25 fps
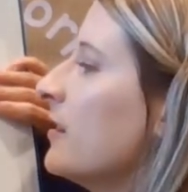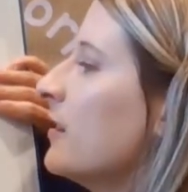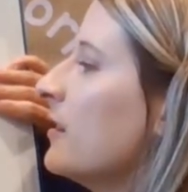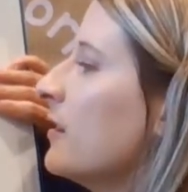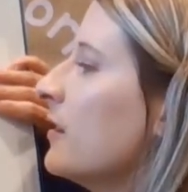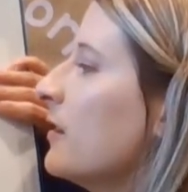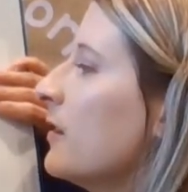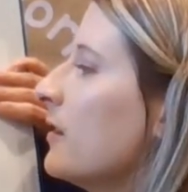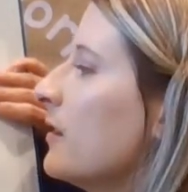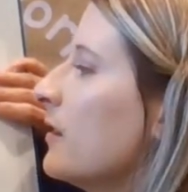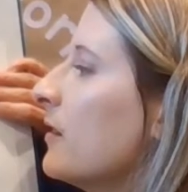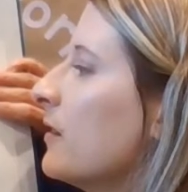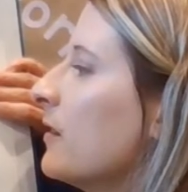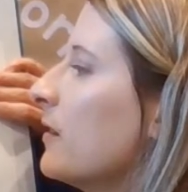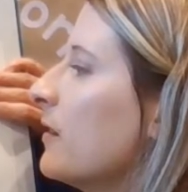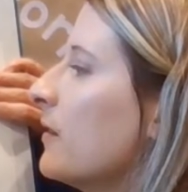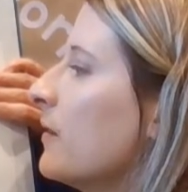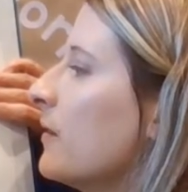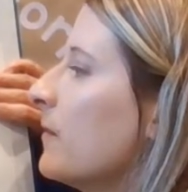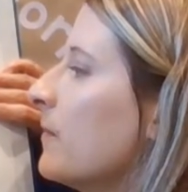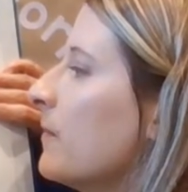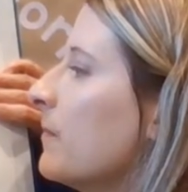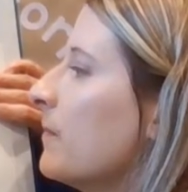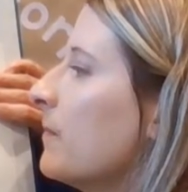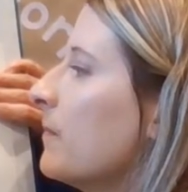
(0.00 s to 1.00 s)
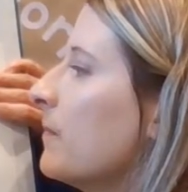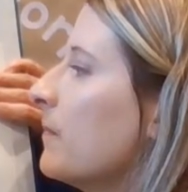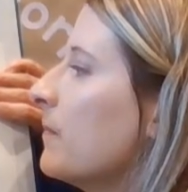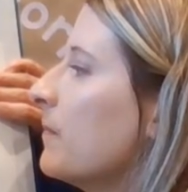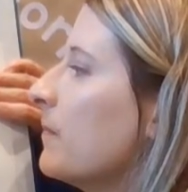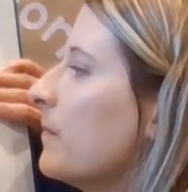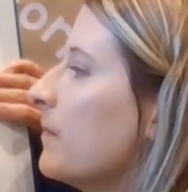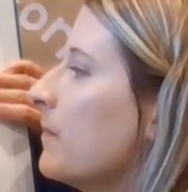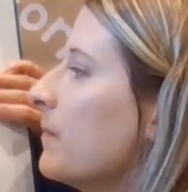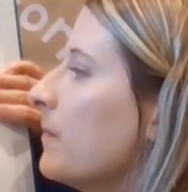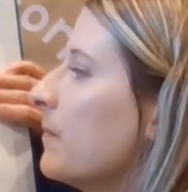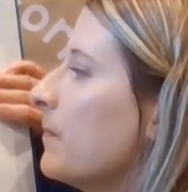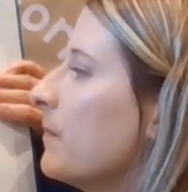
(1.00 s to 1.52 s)

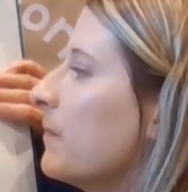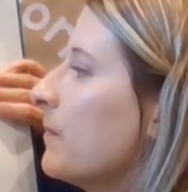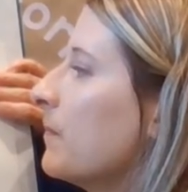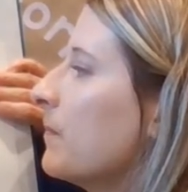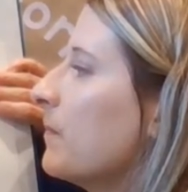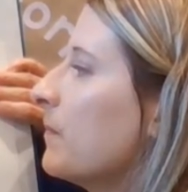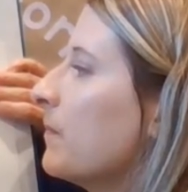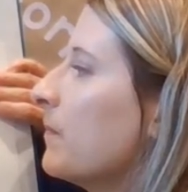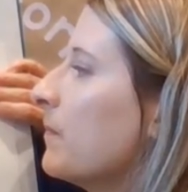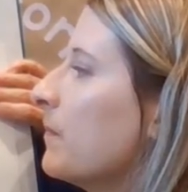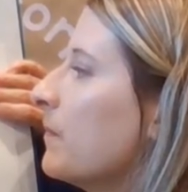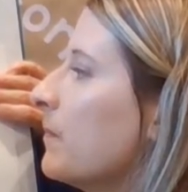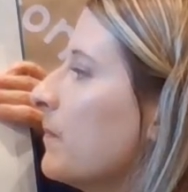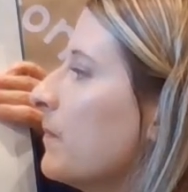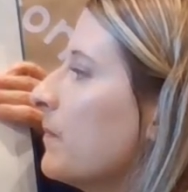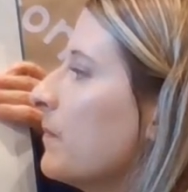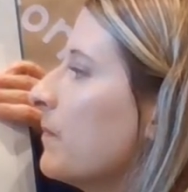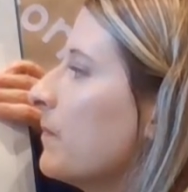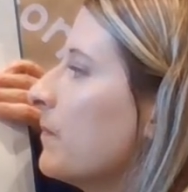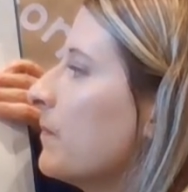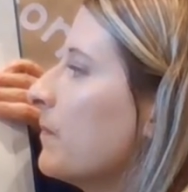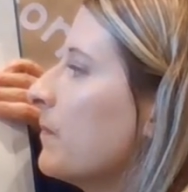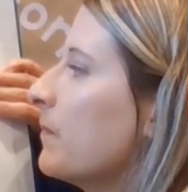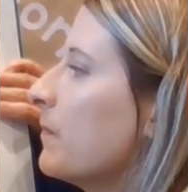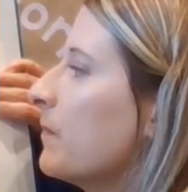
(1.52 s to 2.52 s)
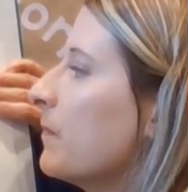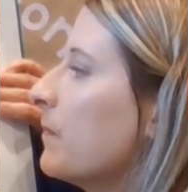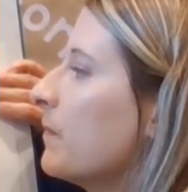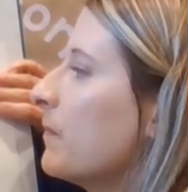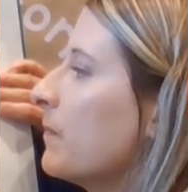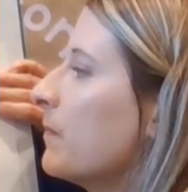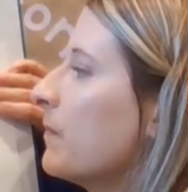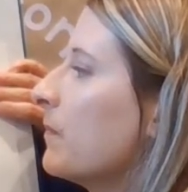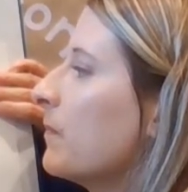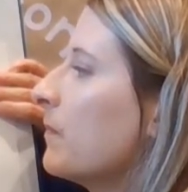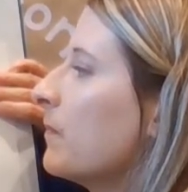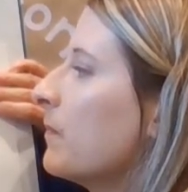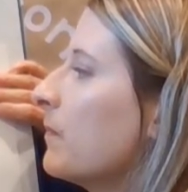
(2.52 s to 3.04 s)

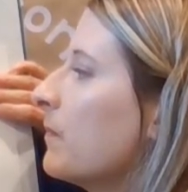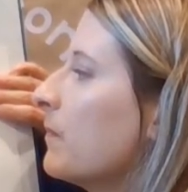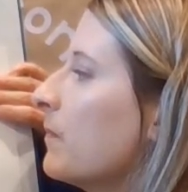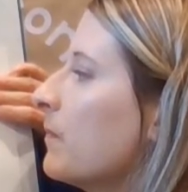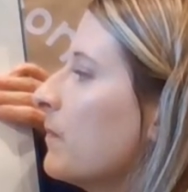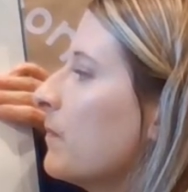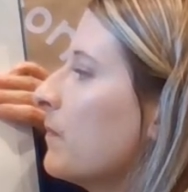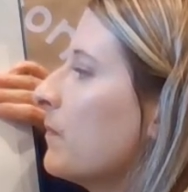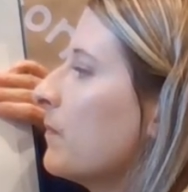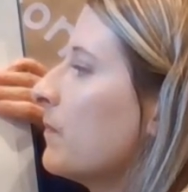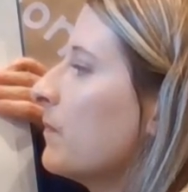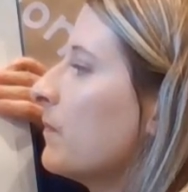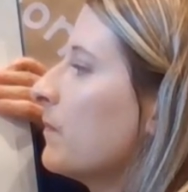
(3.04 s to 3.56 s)
[no speech]